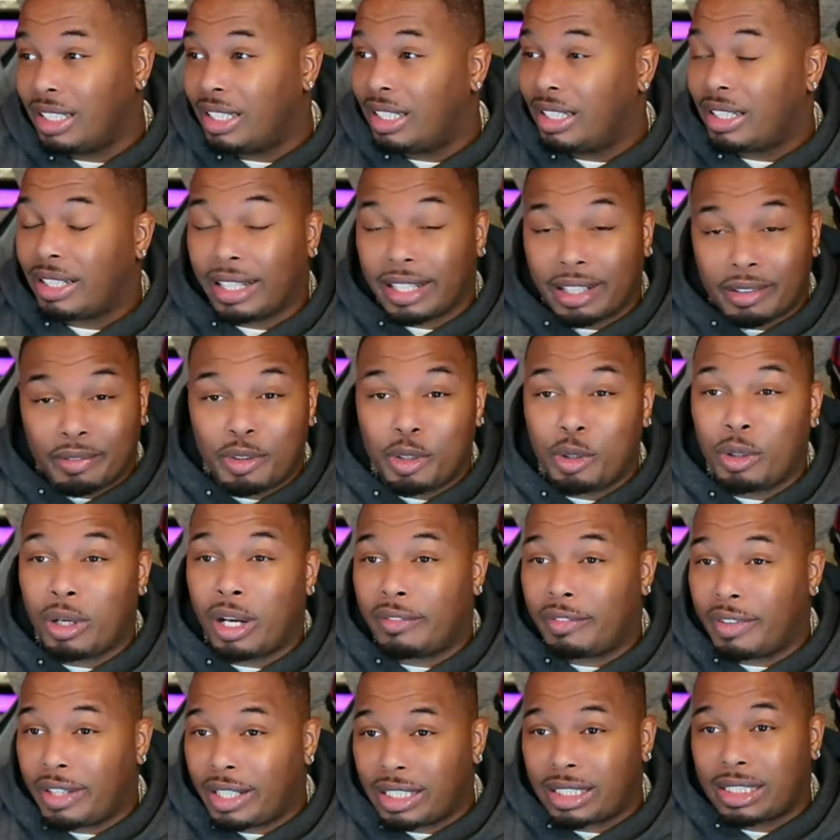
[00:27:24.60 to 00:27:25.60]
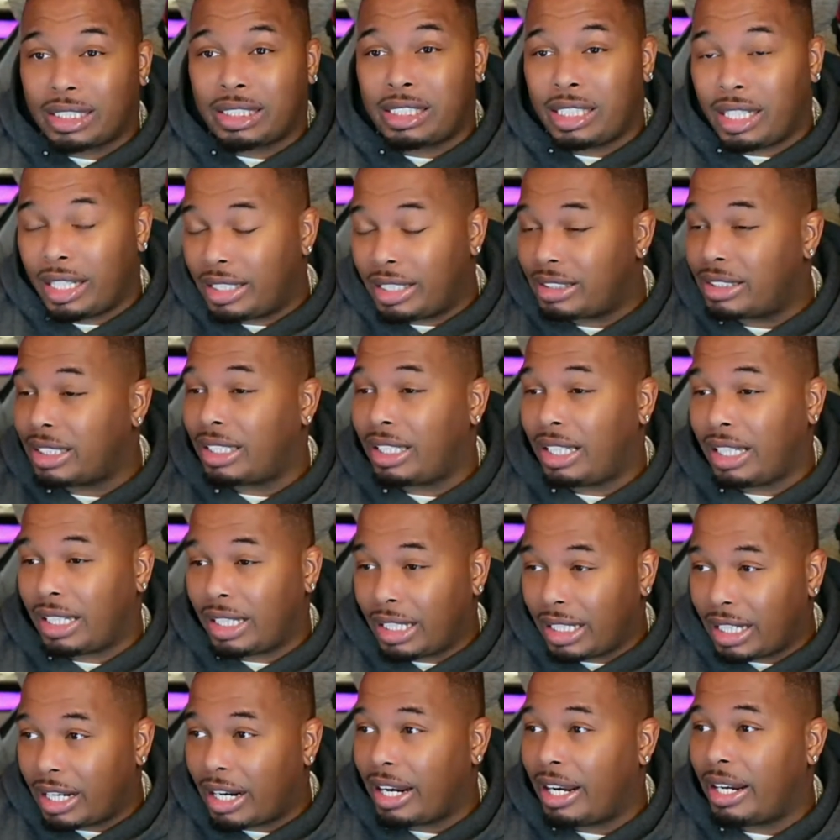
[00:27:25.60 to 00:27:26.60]
Like, if you ever get the chance to kick
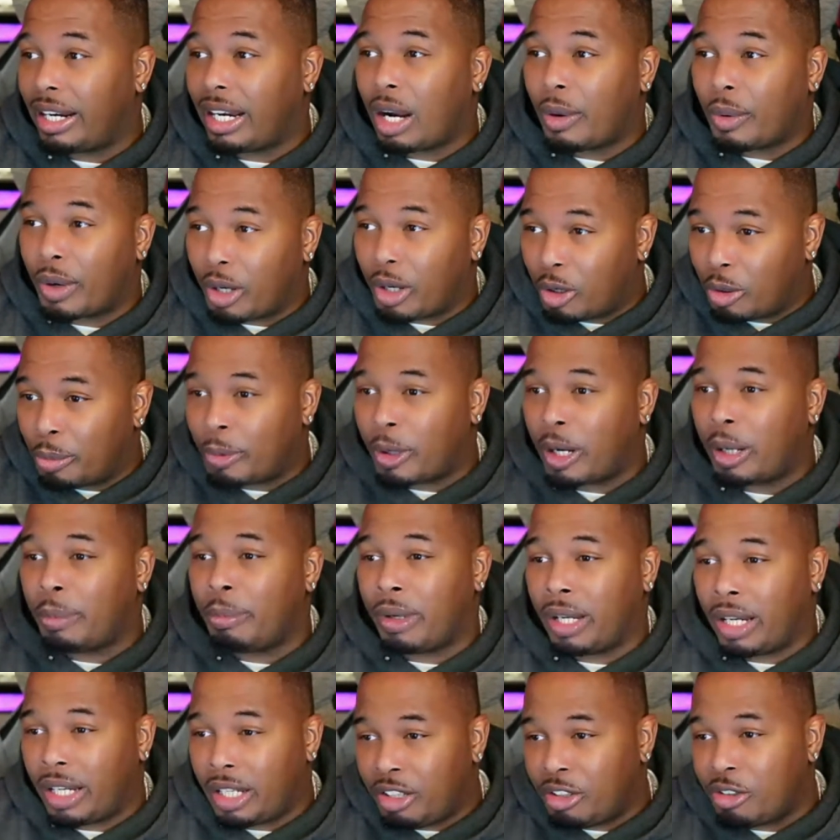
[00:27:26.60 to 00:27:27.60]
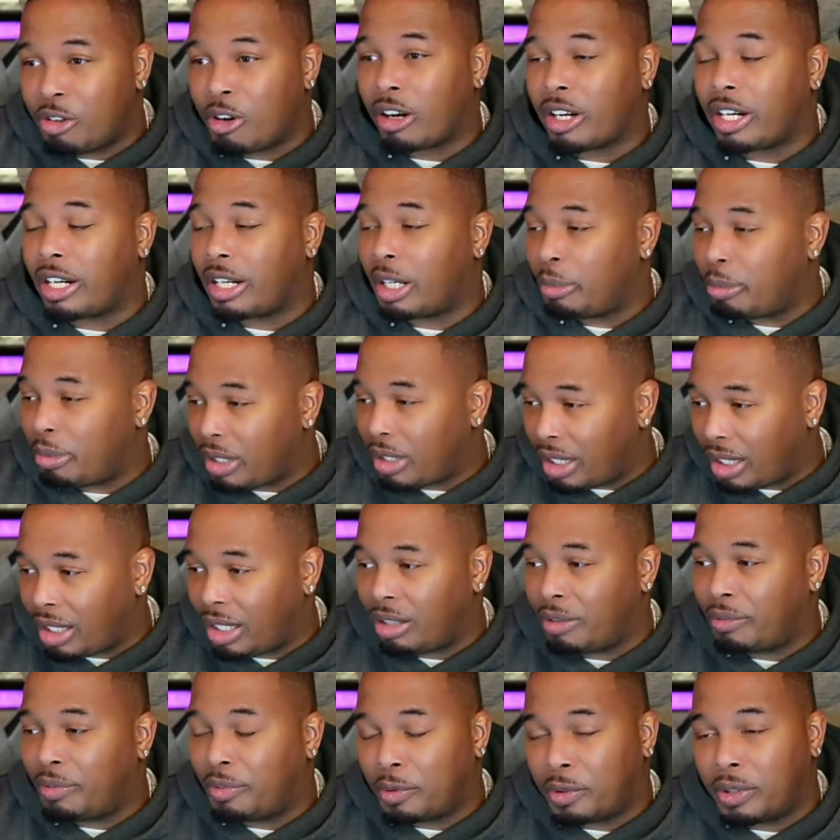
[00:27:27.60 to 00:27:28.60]
it or hang out with Omar, man, you are going to be
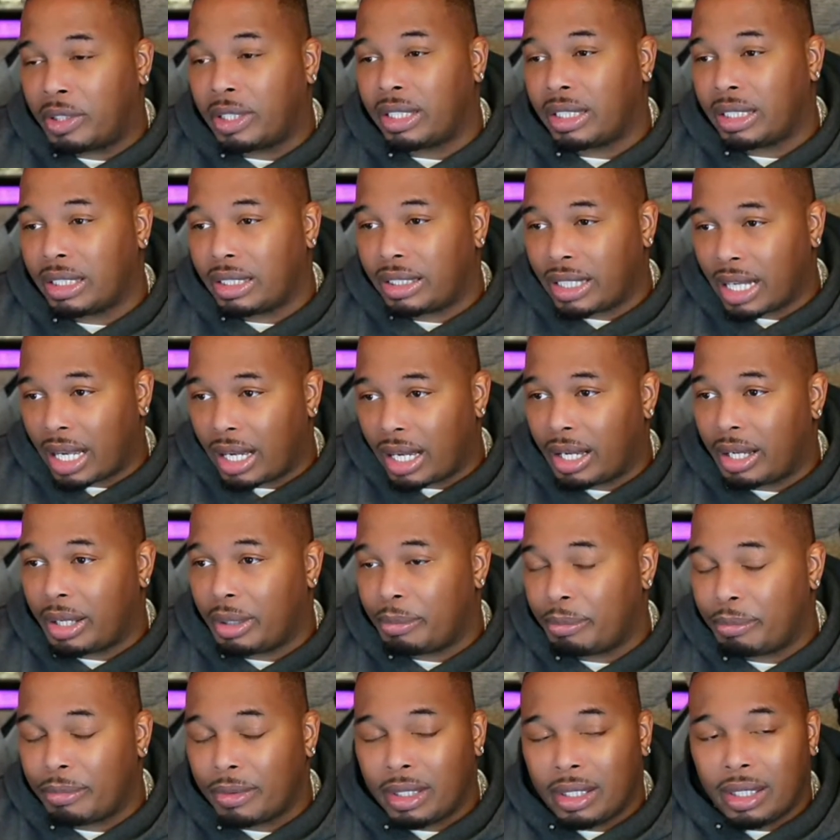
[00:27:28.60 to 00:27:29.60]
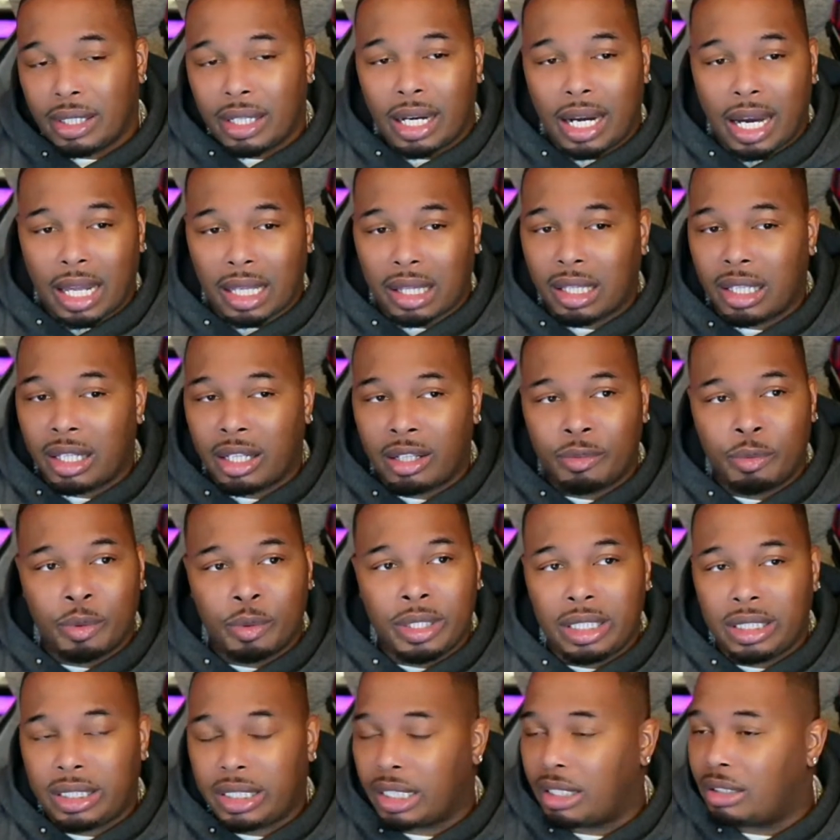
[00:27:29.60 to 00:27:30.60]
in for a good time. I love when
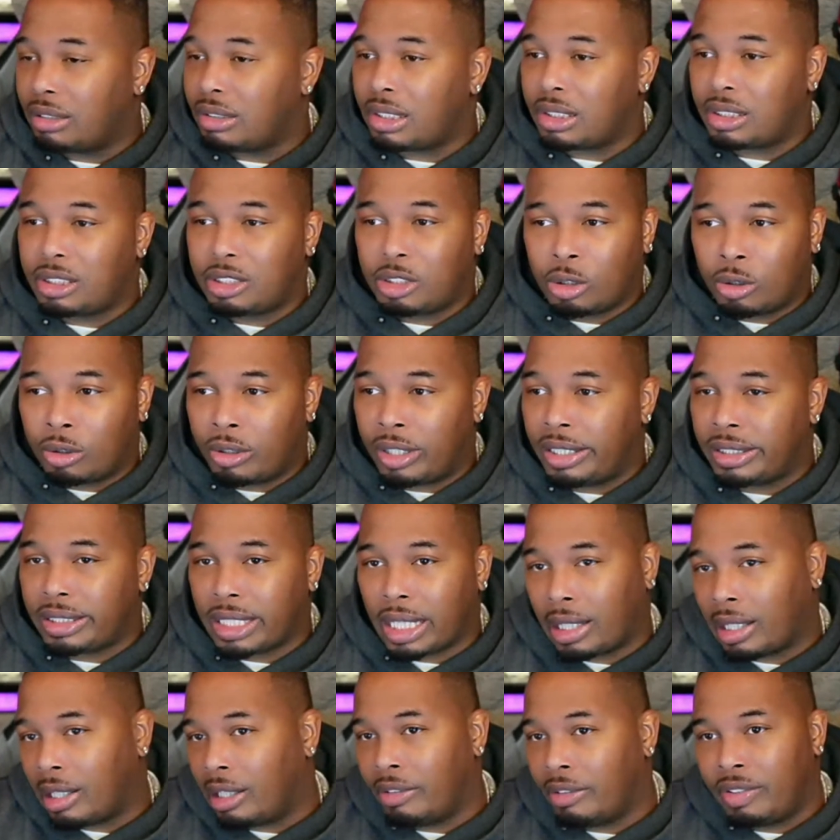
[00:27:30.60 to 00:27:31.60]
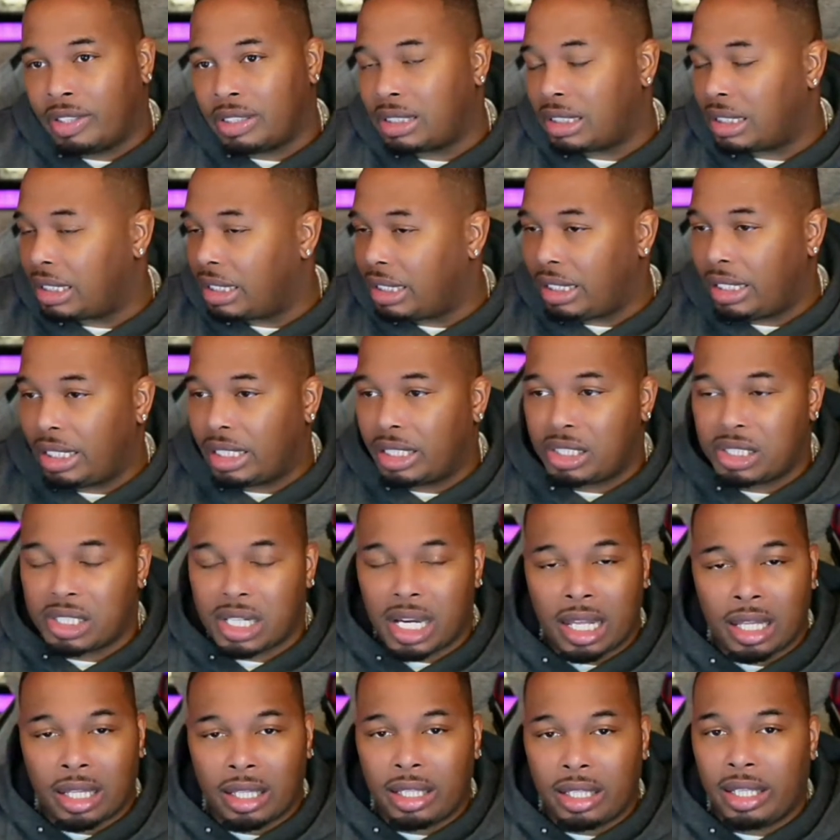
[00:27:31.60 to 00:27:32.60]
he tells his stories. I love his lineage.
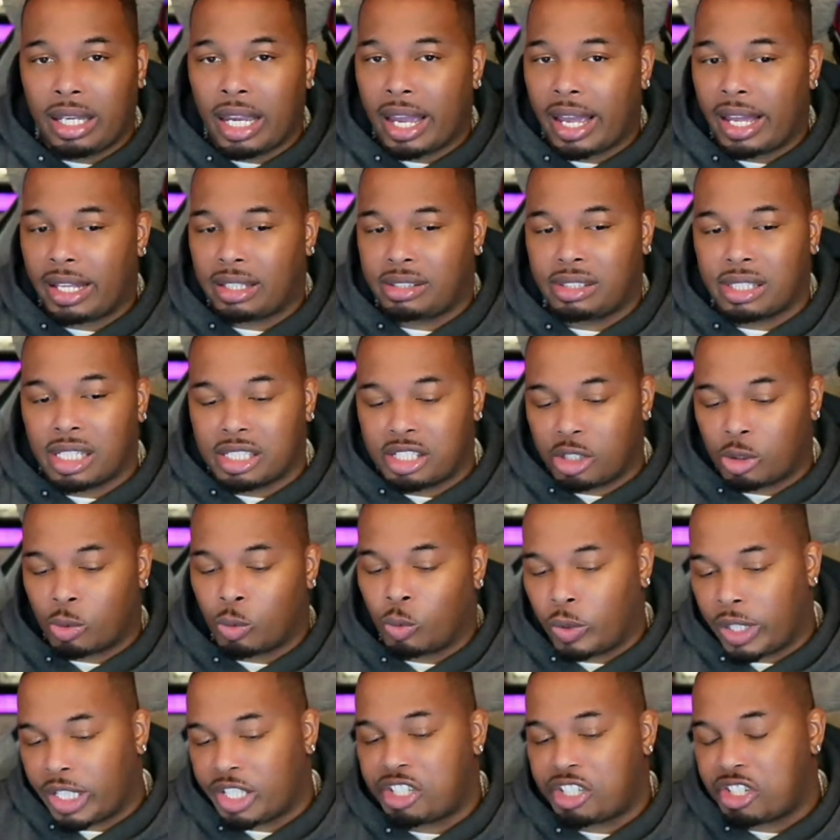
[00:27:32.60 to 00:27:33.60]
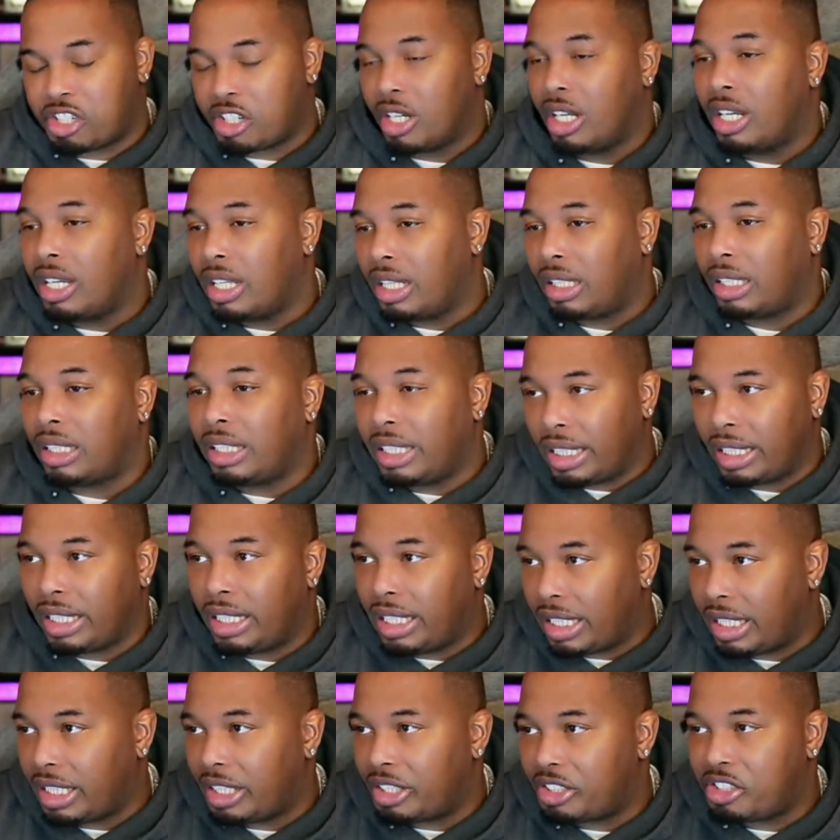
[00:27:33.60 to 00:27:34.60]
He has such a rich
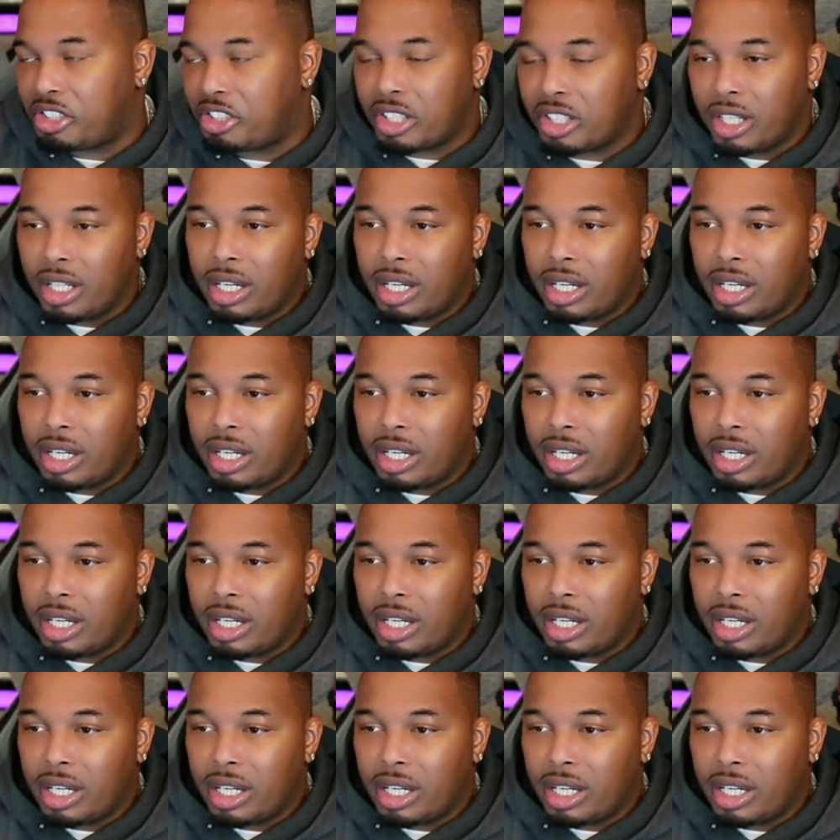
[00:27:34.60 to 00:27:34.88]
lineage.